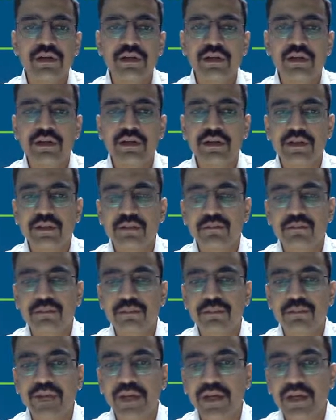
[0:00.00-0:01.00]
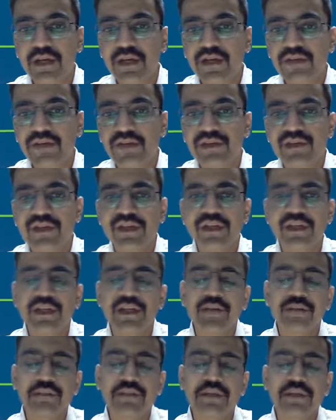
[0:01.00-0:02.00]
Uh, by elasticity,
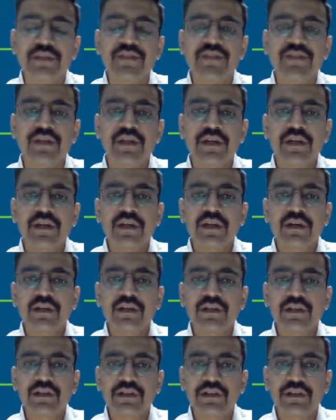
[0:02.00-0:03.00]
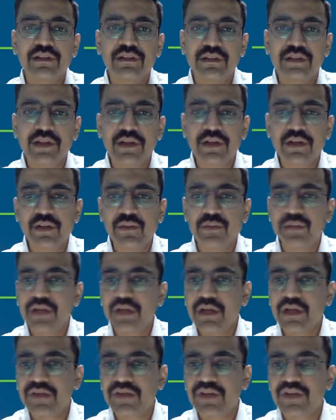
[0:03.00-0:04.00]
it means the term
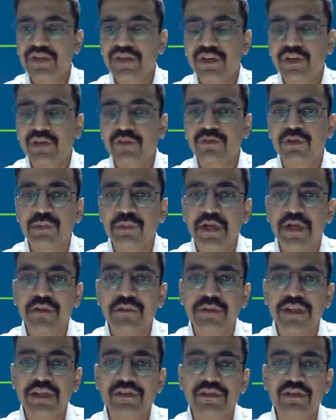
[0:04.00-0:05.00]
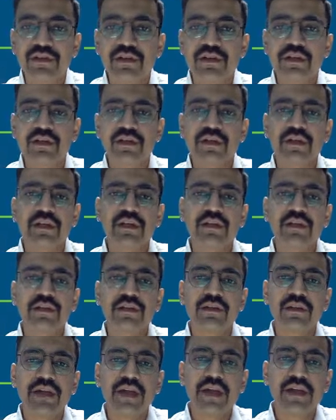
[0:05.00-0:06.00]
elasticity of demand means
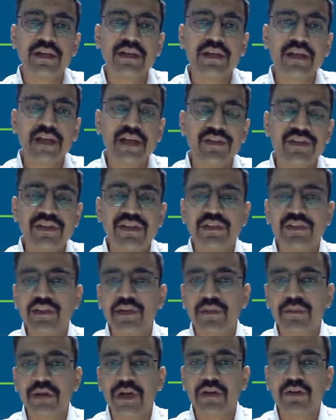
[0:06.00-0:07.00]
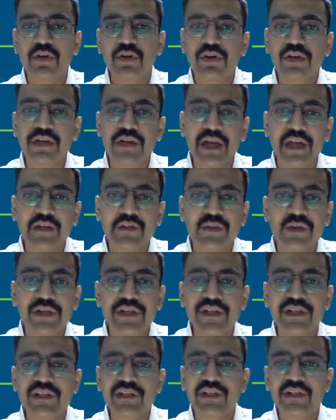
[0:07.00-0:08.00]
analyzing the demand or
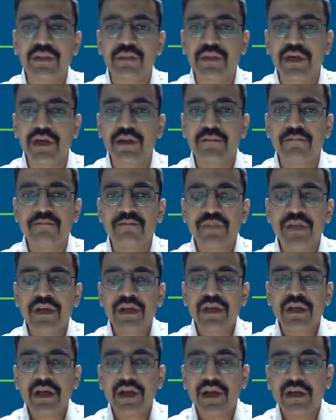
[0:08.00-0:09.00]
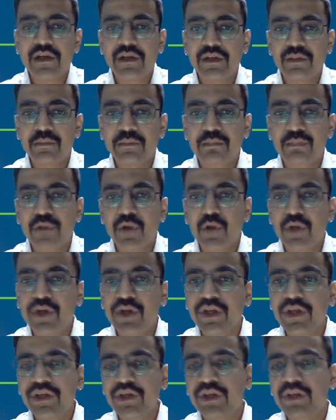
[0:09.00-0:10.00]
calculating the demand and
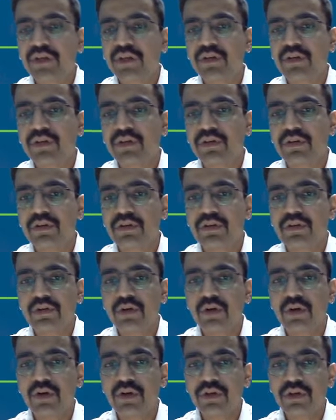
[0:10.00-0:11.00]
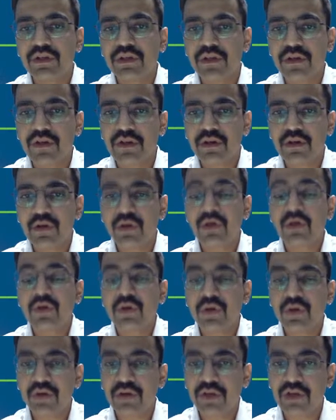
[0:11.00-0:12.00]
plotting it on
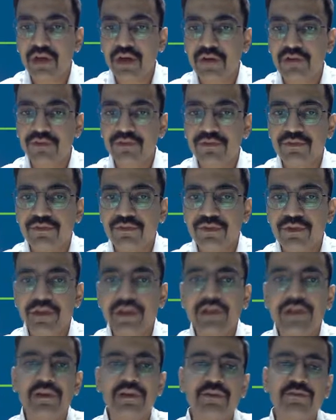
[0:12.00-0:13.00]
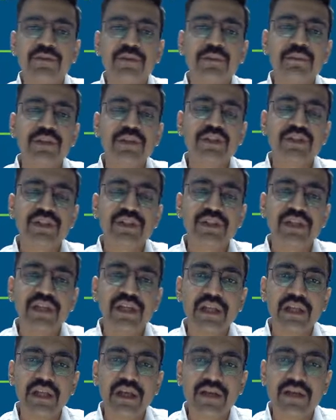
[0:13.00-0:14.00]
a graph, right? We measure the
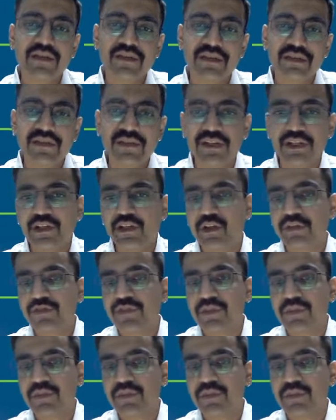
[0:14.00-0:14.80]
elasticity of